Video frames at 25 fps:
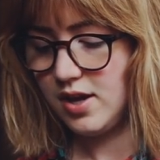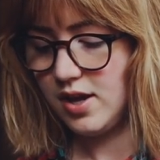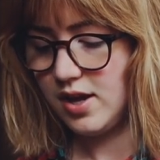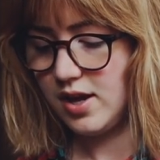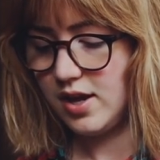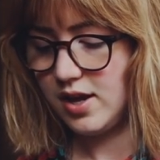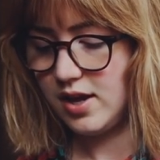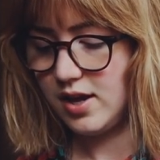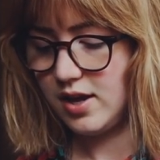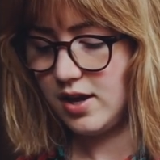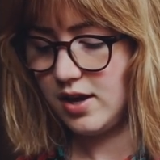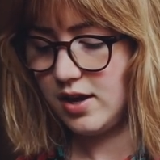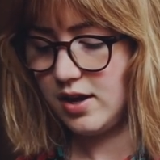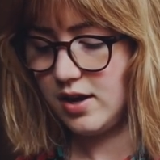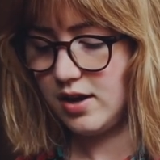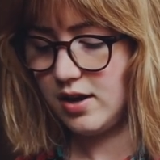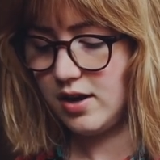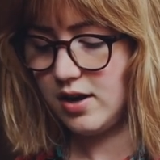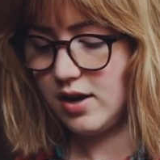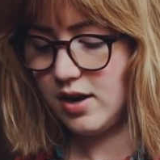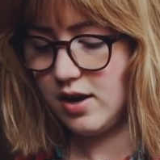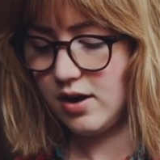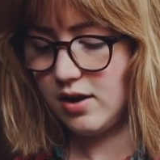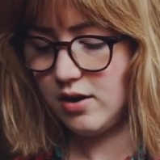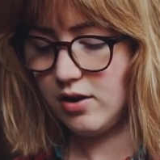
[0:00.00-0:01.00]

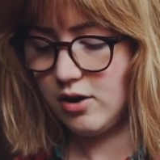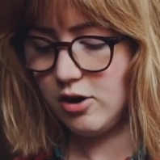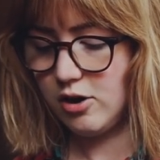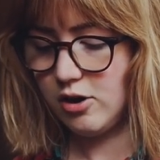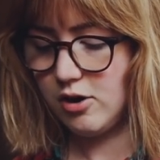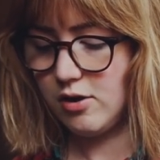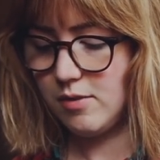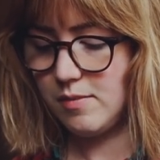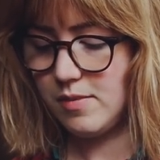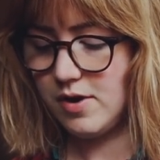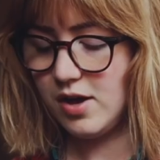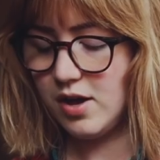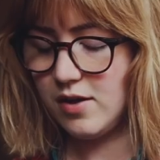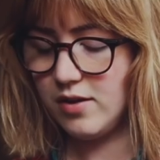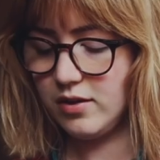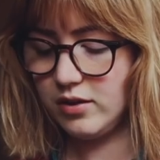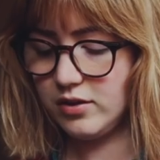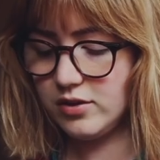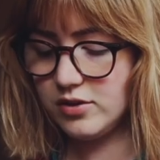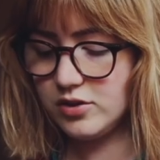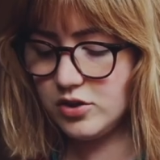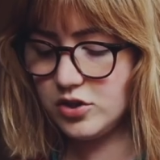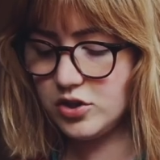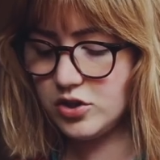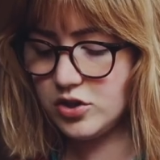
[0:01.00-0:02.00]
And um,
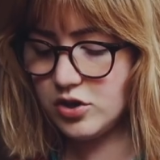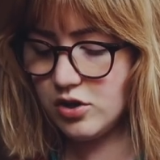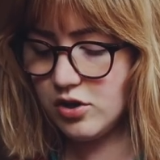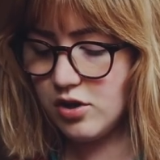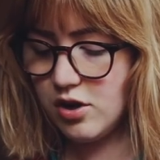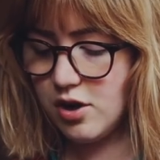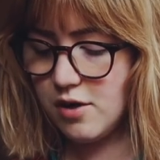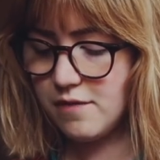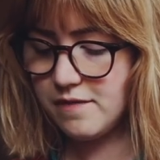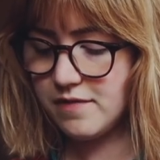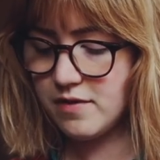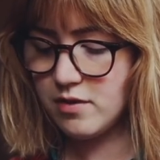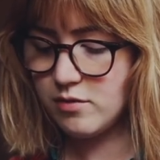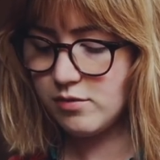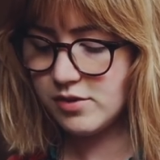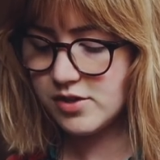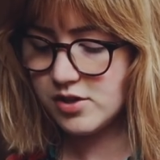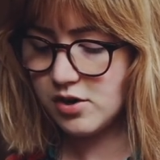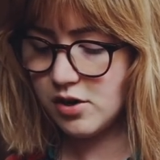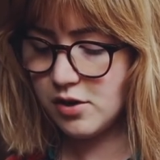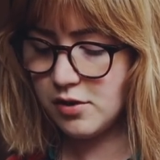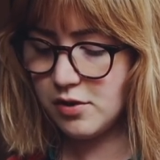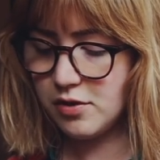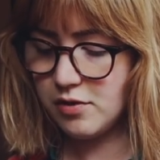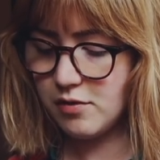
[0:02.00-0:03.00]
sure enough, it was
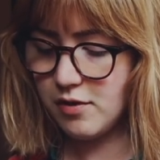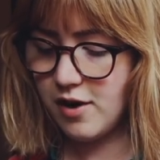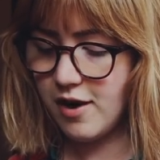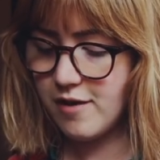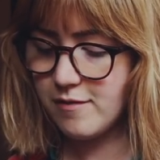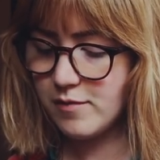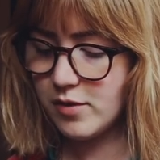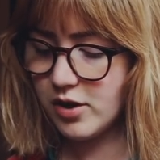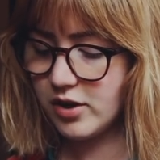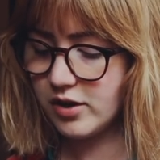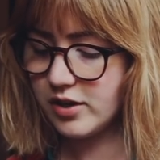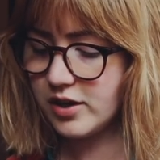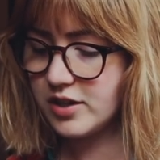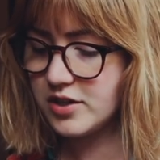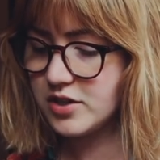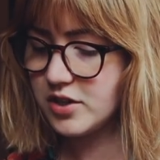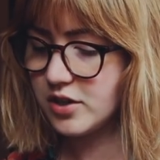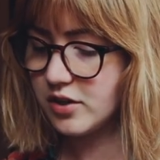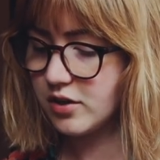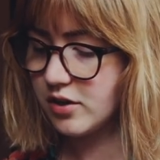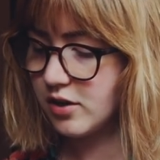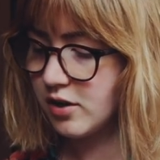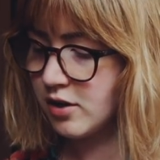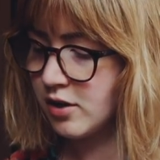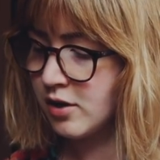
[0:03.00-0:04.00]
on
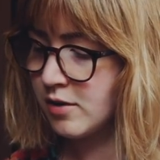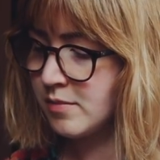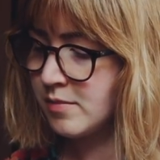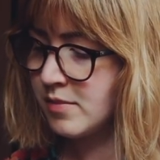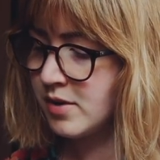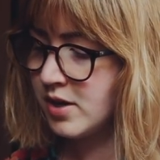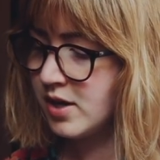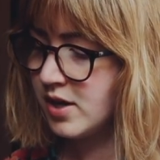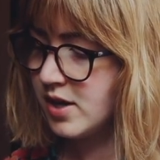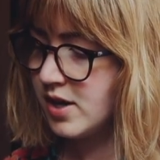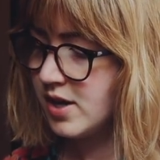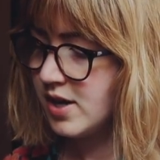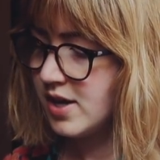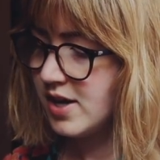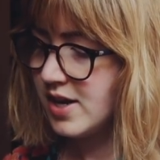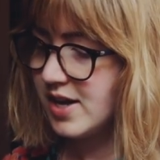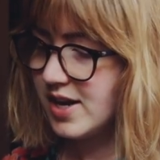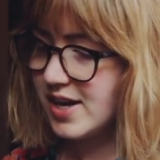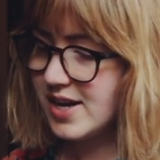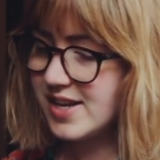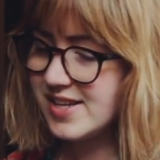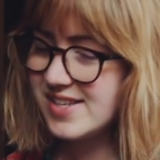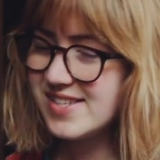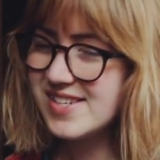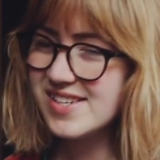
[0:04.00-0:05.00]
ThriveMarket.com.
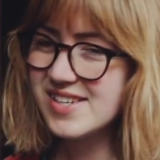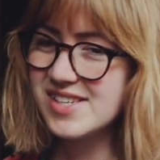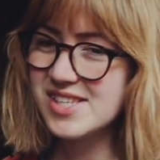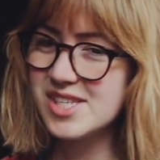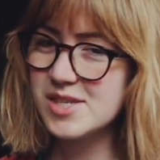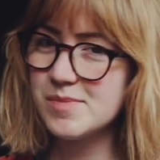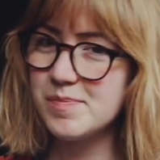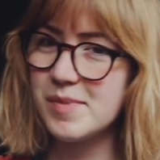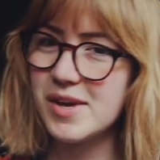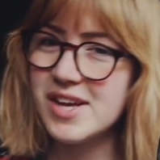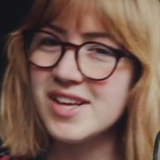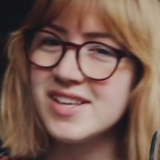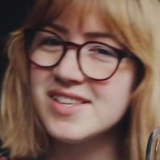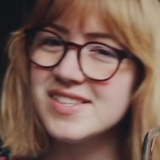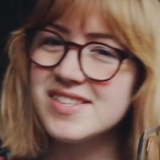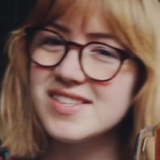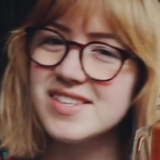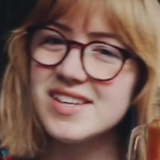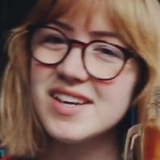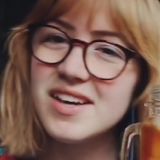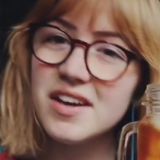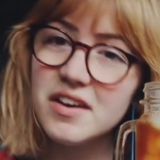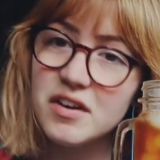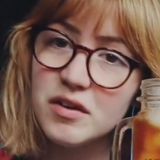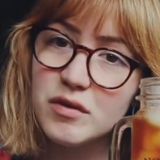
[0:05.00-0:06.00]
It's
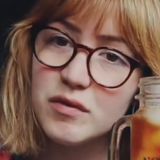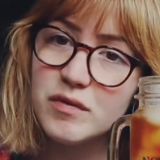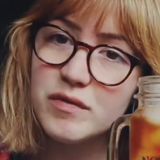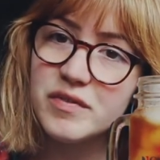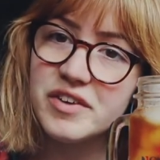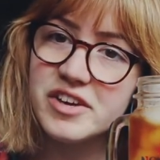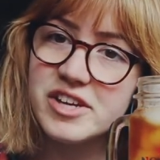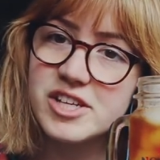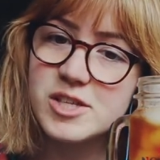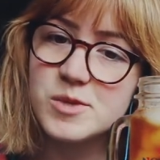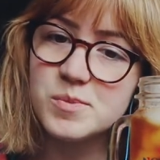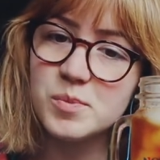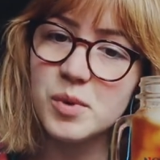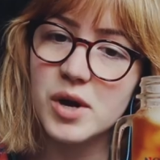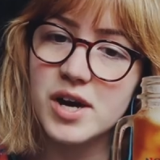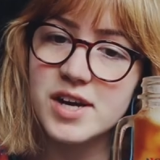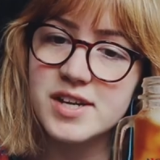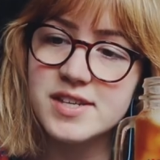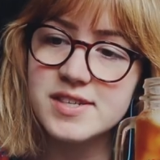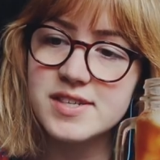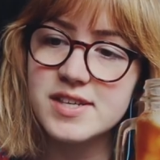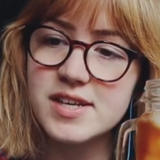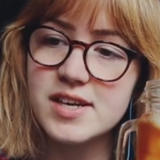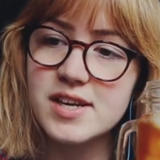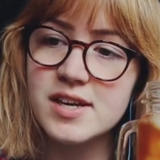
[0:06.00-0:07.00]
expensive. It's
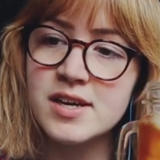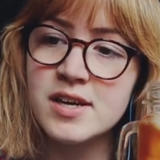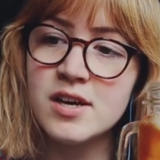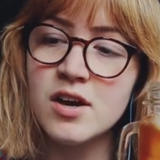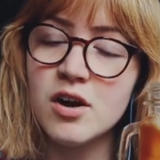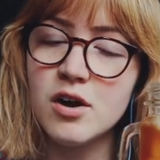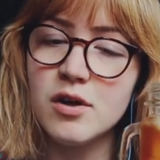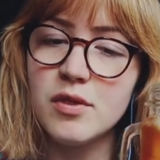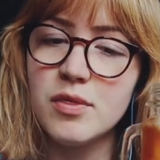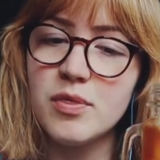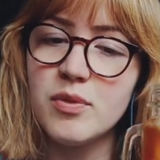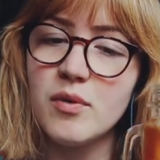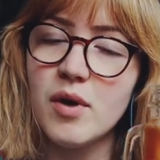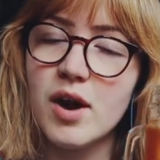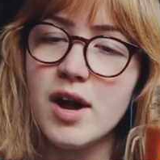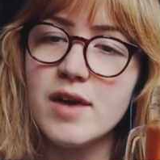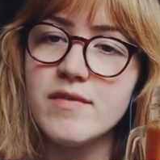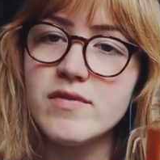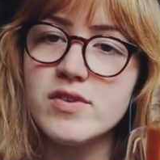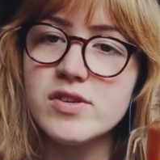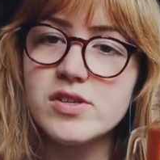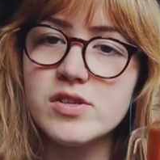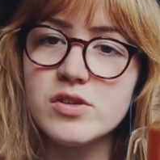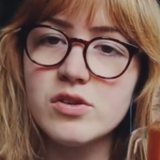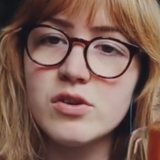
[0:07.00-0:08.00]
pricey. On
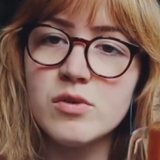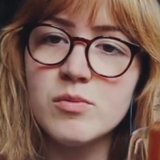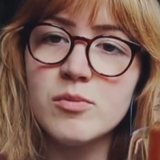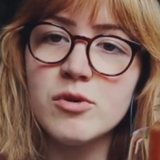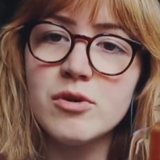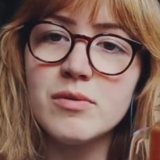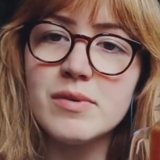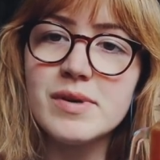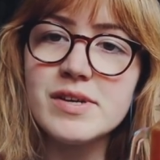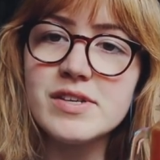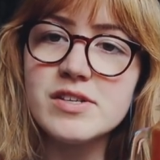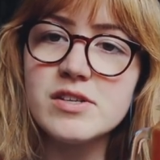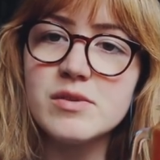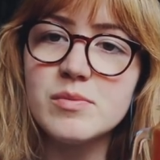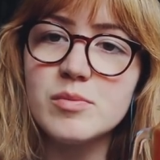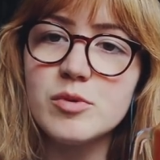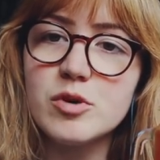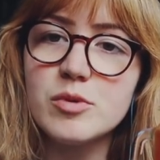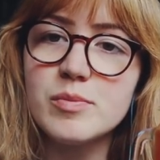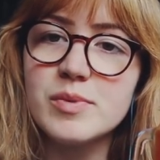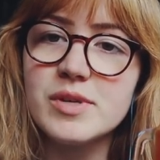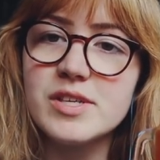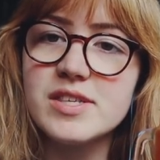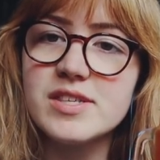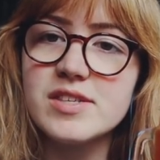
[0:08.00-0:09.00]
Thrive, it's a little more
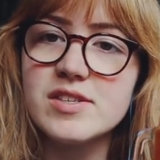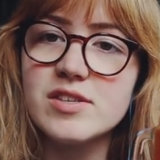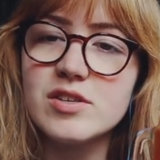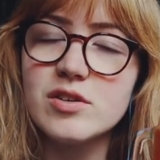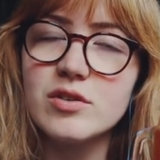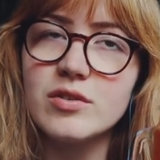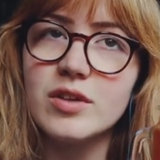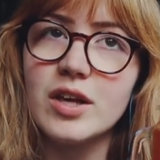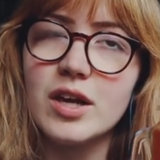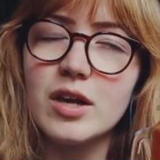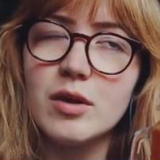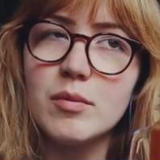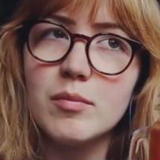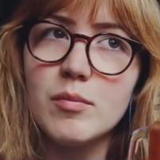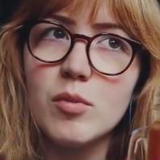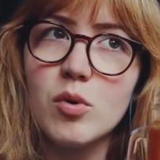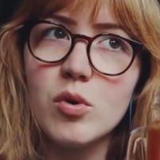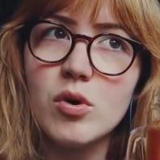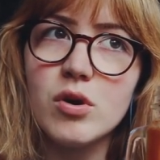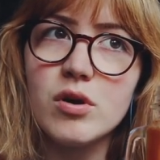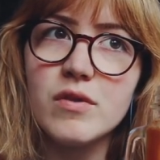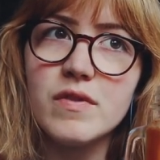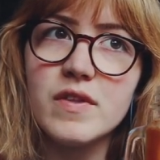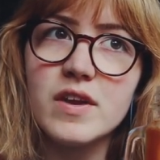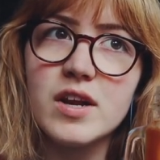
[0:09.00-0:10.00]
reasonable, but still like
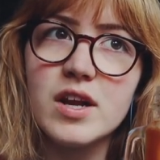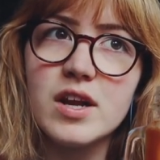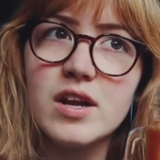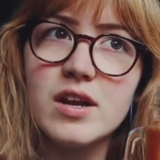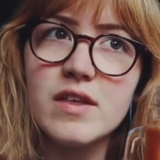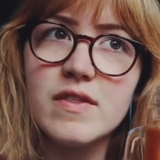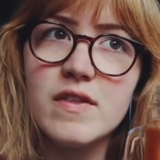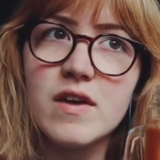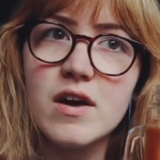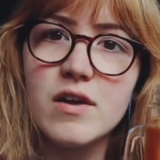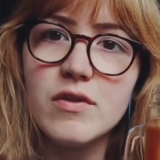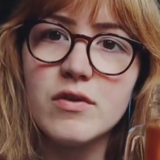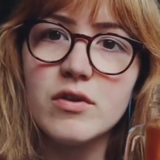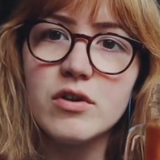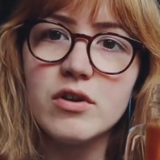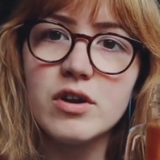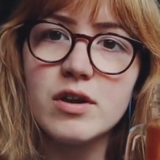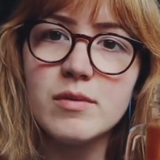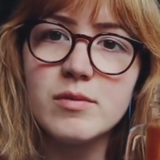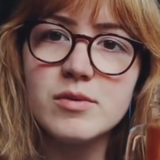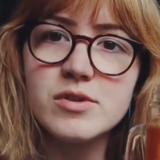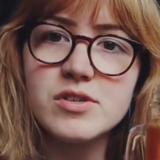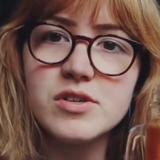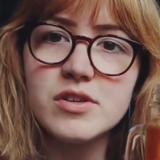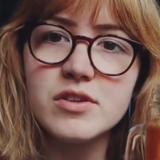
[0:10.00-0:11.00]
more than any of the other
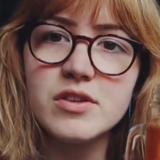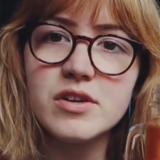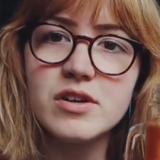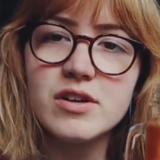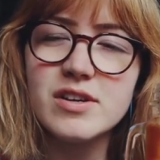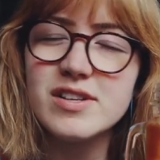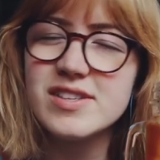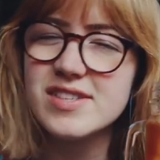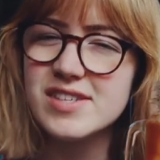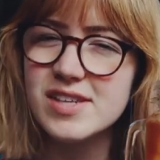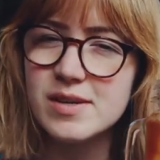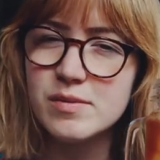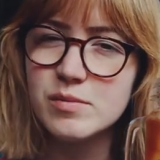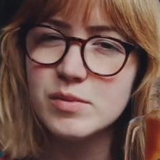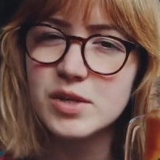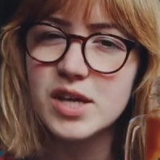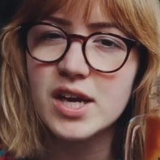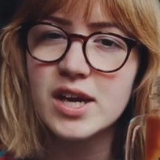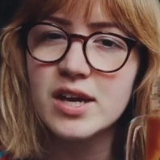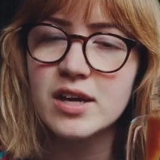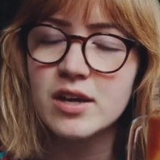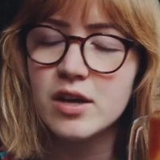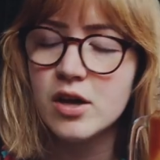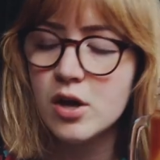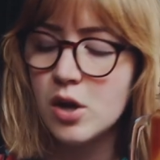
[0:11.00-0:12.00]
creamers on there, it seemed
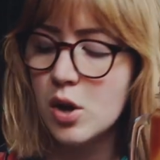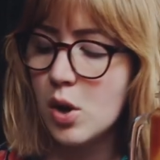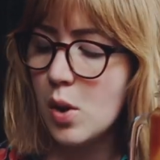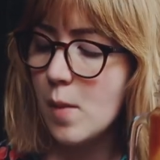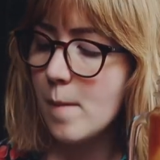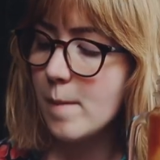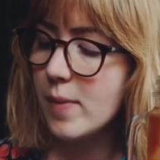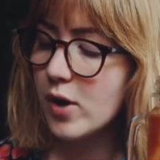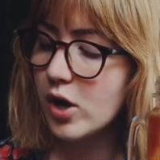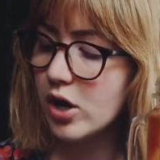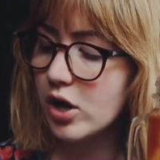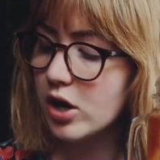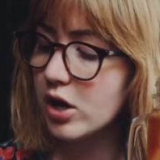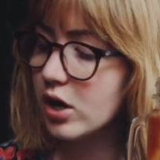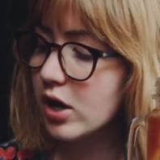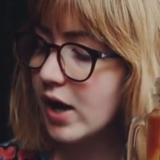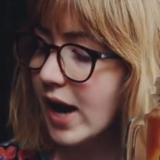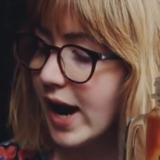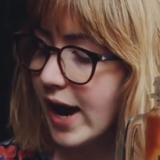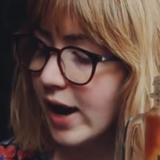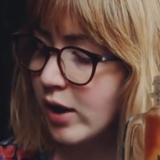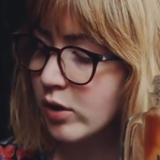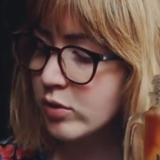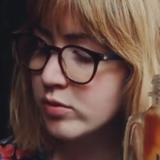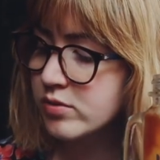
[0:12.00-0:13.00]
like, per
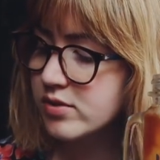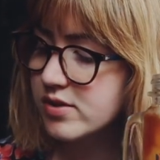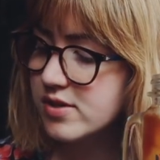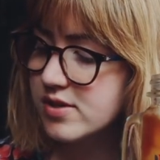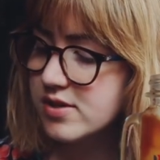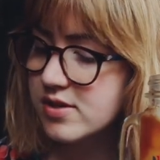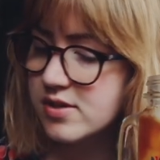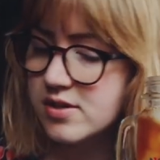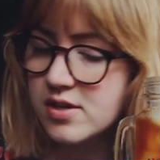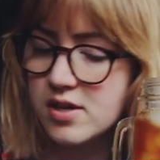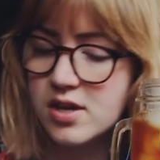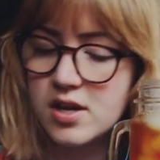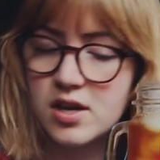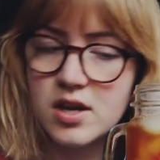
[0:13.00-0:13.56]
ounce.